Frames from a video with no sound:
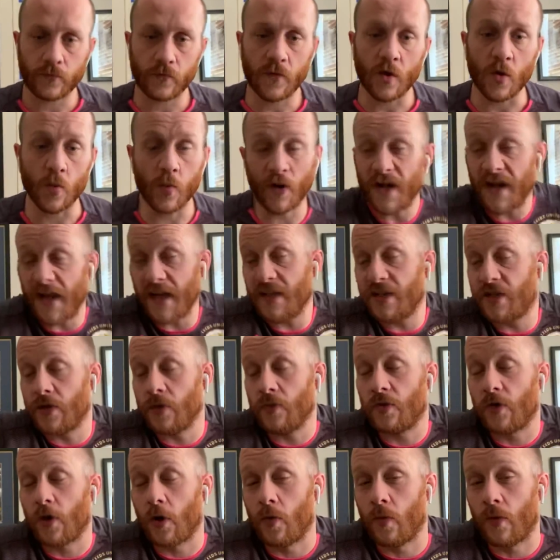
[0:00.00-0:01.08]
we need to,
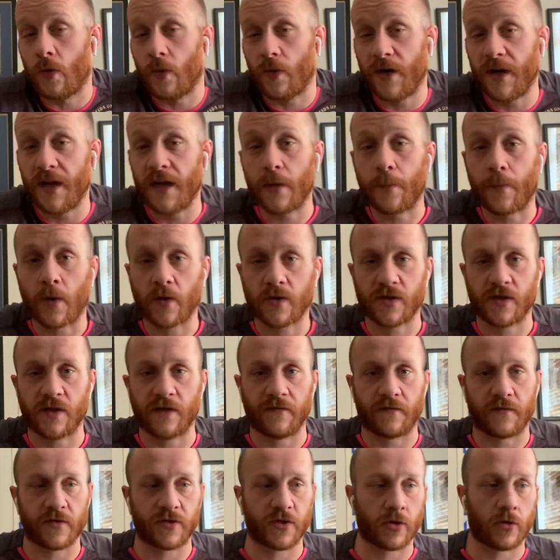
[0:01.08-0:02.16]
don't we? We need a
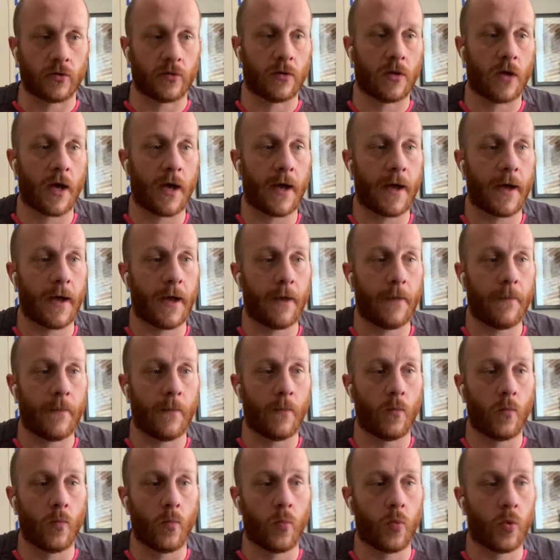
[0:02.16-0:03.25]
positive result.
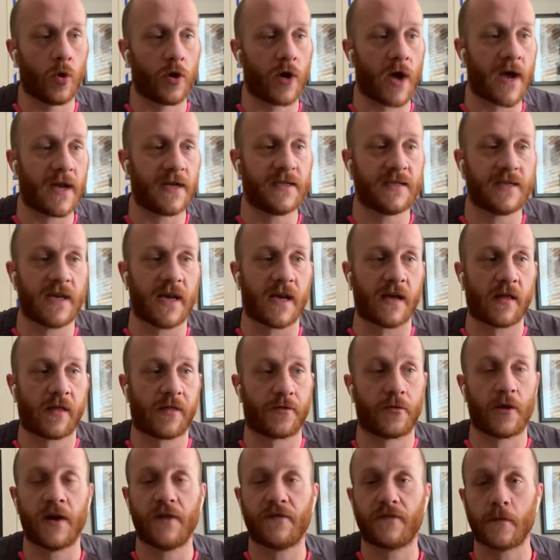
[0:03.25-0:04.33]
Would I take
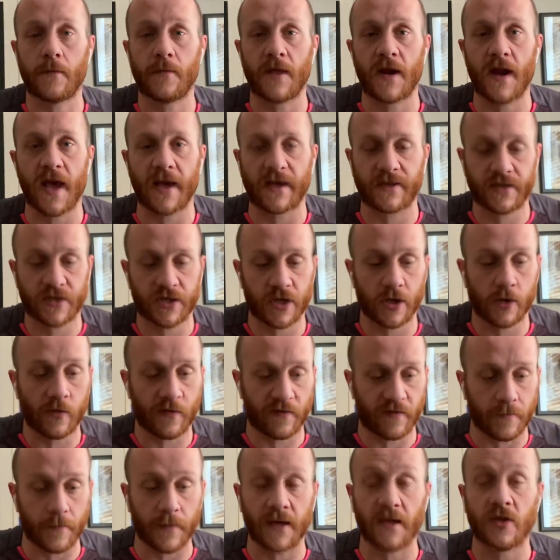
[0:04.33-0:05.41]
3 from the next 2,
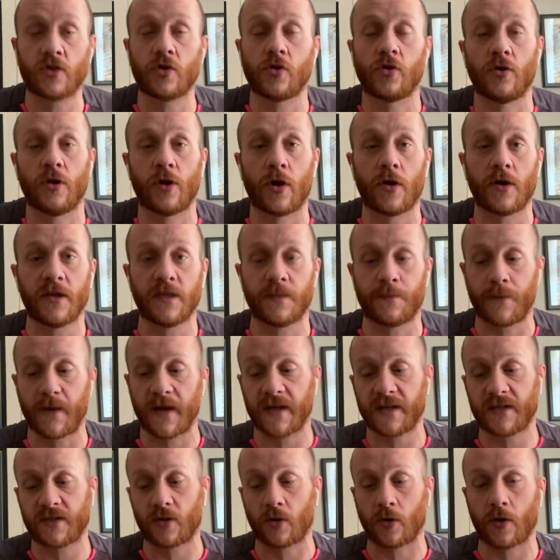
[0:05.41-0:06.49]
if I'm being totally honest,
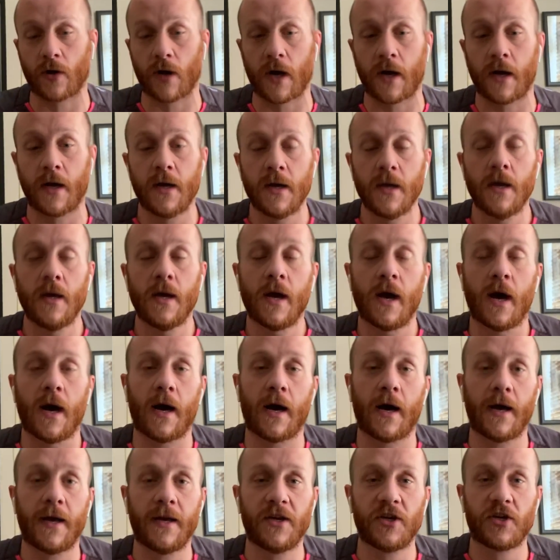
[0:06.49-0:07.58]
based on
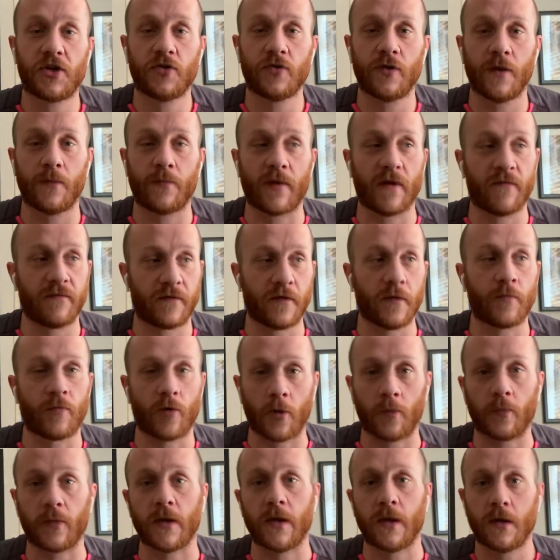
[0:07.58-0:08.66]
our history at Brentford?
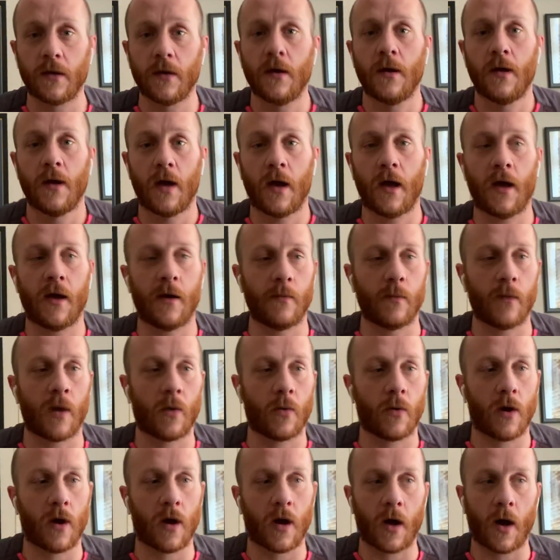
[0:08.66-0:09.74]
Probably.
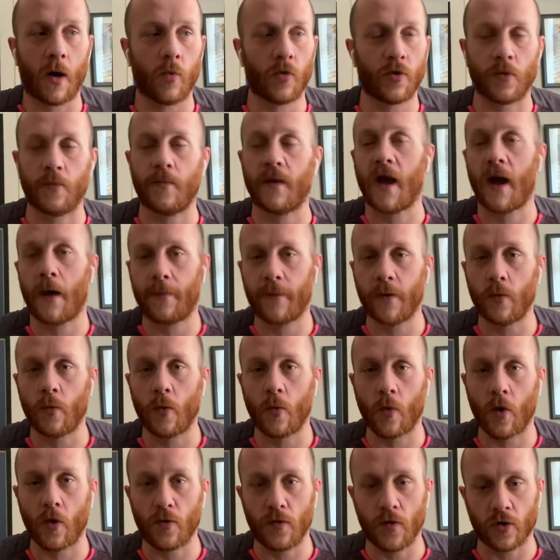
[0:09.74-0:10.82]
I wouldn't be happy with
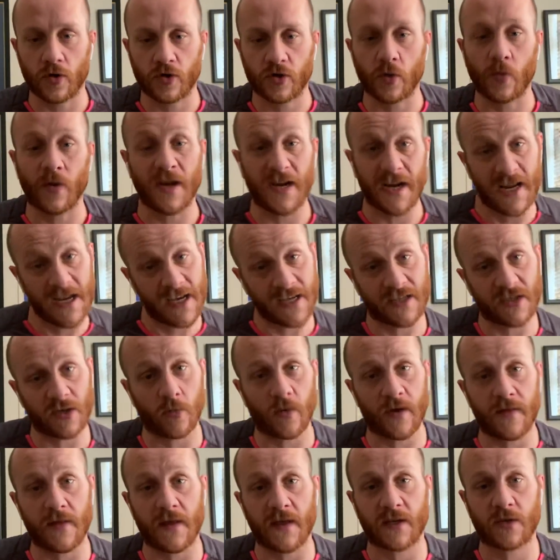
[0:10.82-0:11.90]
1 though. So we need to
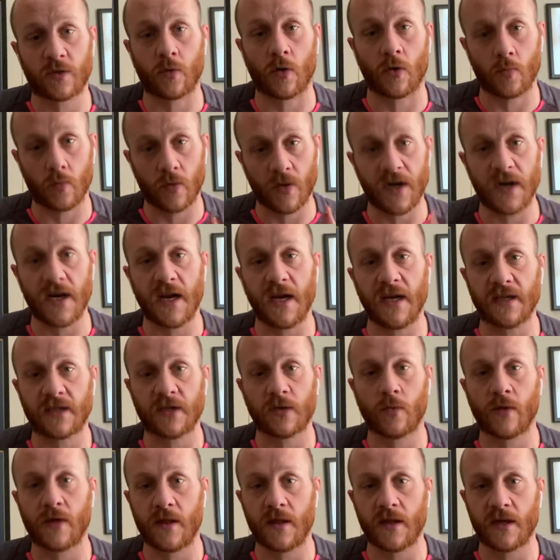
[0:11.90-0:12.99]
win this one. We need to
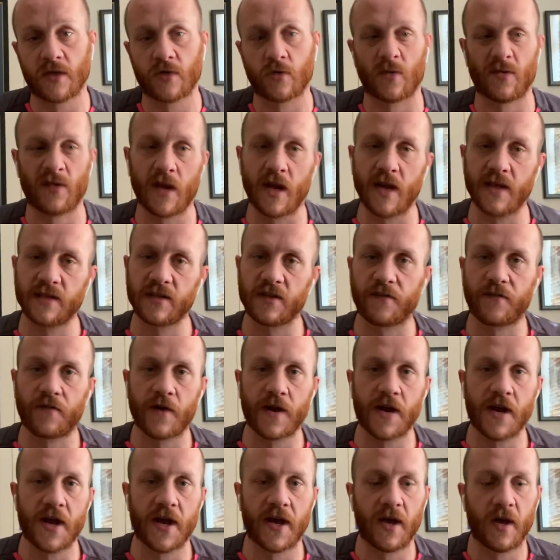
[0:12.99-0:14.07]
win this one. Then it's a
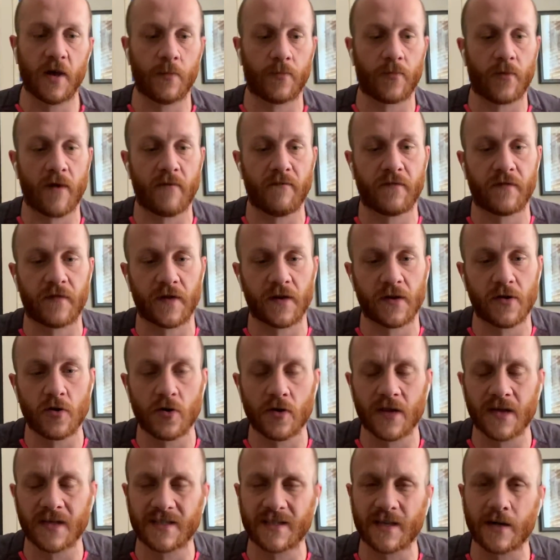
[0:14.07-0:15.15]
free hit at Brentford. I know
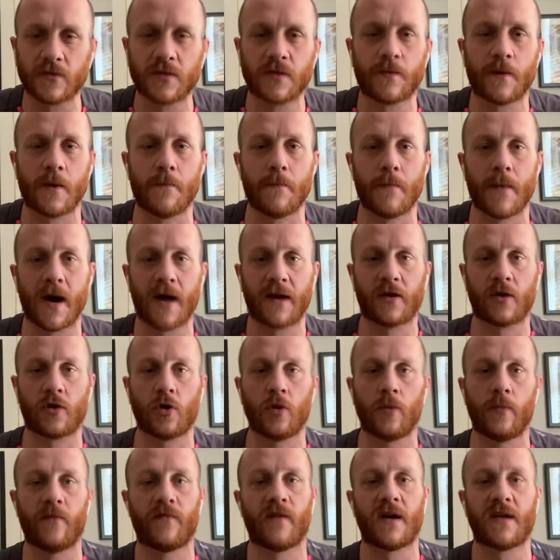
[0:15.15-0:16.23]
that sounds a bit mad, a
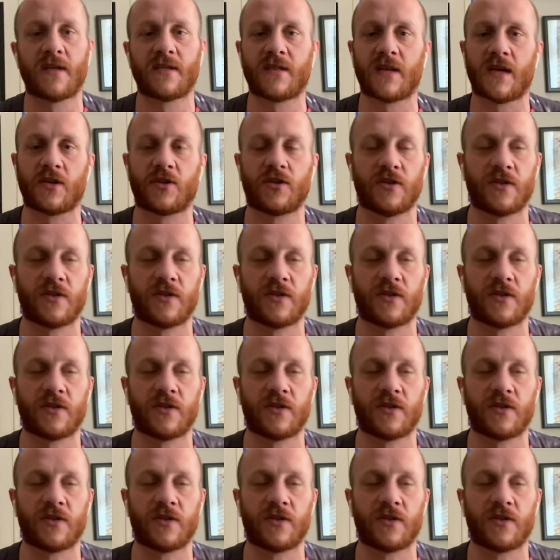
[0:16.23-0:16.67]
club of our stature